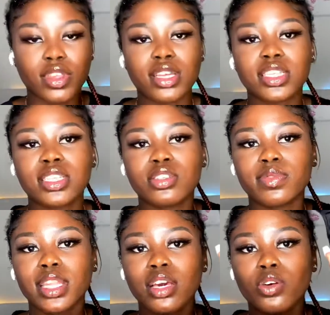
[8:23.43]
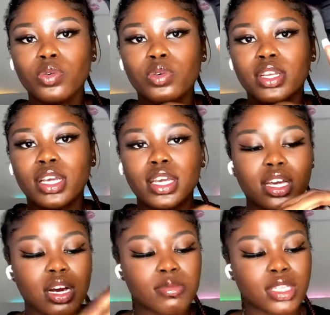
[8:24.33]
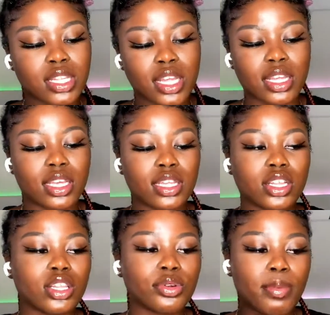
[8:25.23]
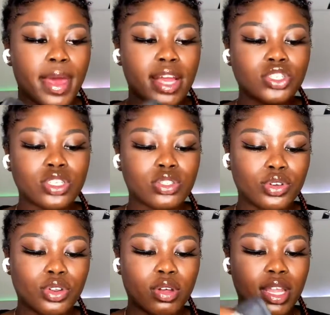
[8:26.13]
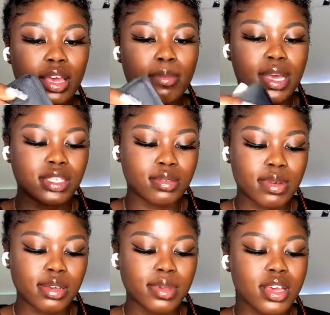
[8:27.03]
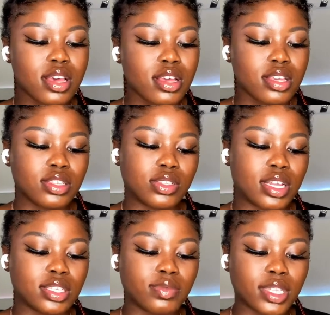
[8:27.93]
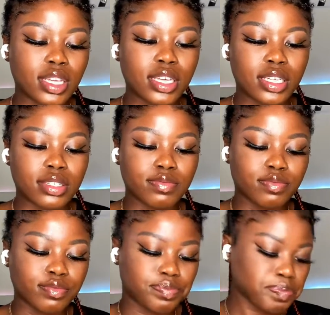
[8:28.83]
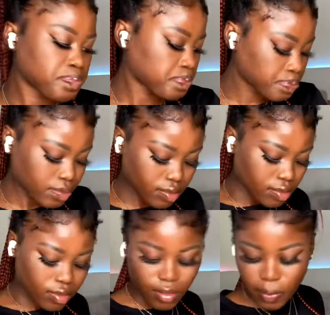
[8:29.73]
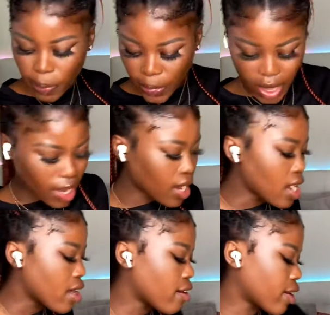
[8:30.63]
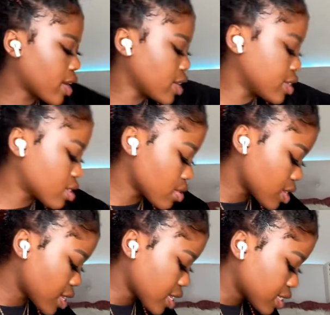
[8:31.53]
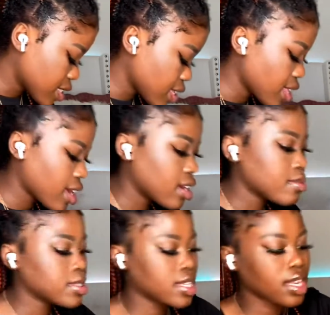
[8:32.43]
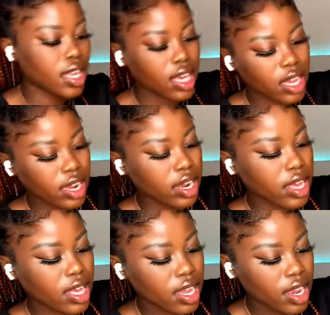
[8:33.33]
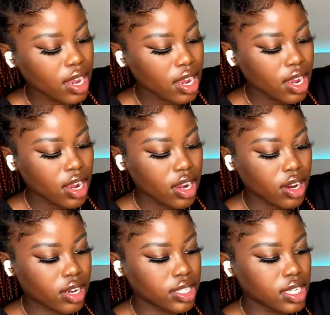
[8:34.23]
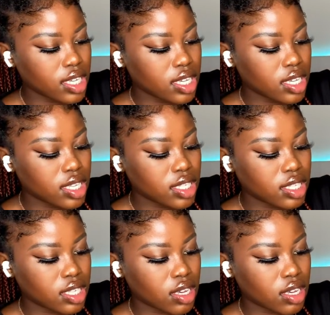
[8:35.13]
This is really cool that it comes in like their little patches, so you don't like mess them up. So that's really good. All right, so the next thing that comes in here are these.